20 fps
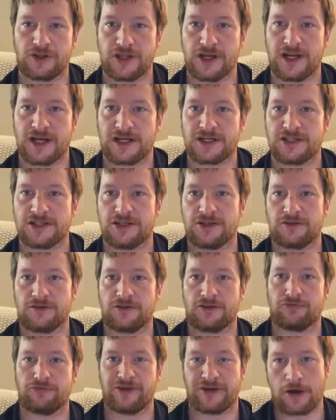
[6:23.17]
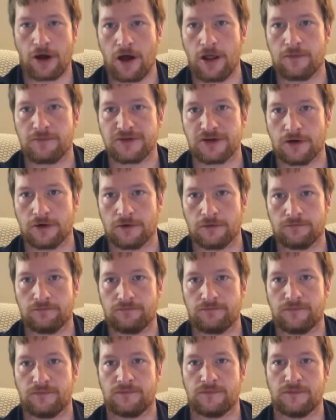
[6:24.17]
next 3 columns are.
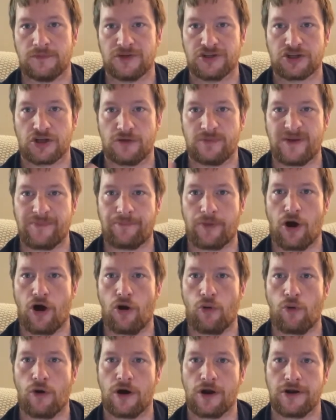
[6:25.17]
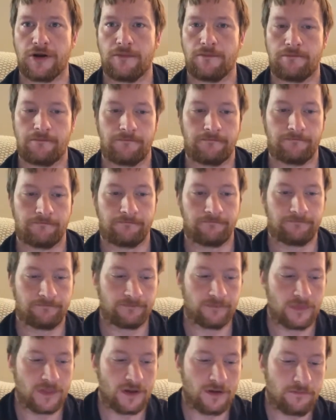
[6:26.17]
It's going to be ball 1,
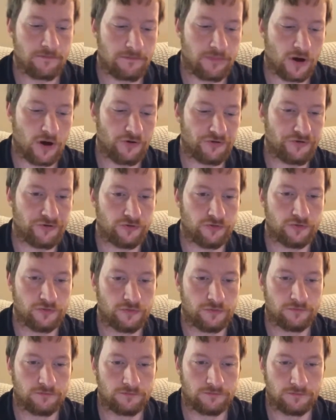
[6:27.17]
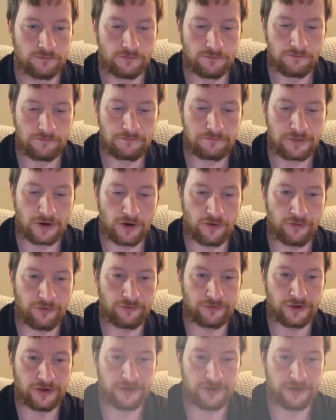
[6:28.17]
ball 2, ball 3.